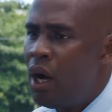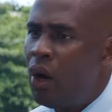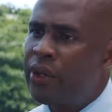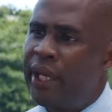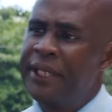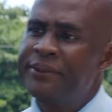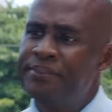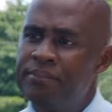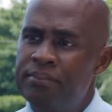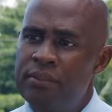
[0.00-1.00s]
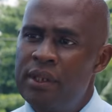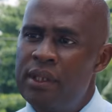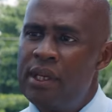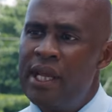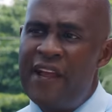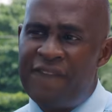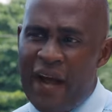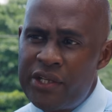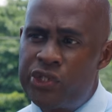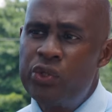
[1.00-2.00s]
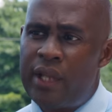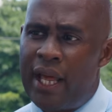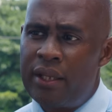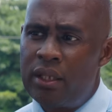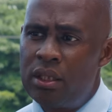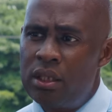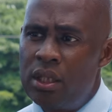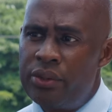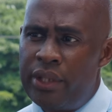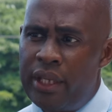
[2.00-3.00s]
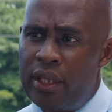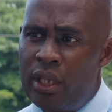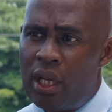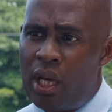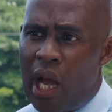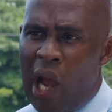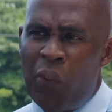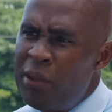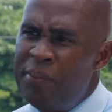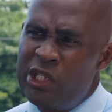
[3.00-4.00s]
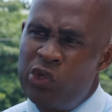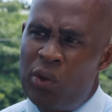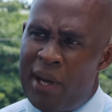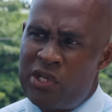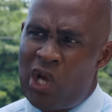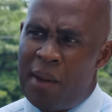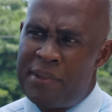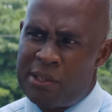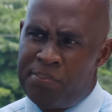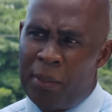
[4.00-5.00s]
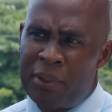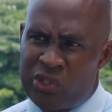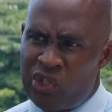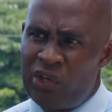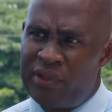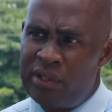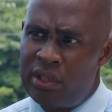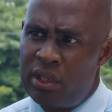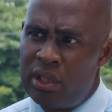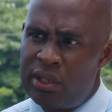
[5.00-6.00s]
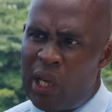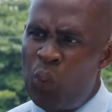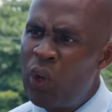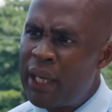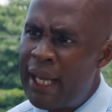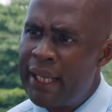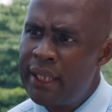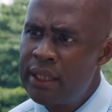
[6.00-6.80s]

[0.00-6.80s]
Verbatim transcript: Okay, if I do that, then I wouldn't be doing my job as a public servant, now would I?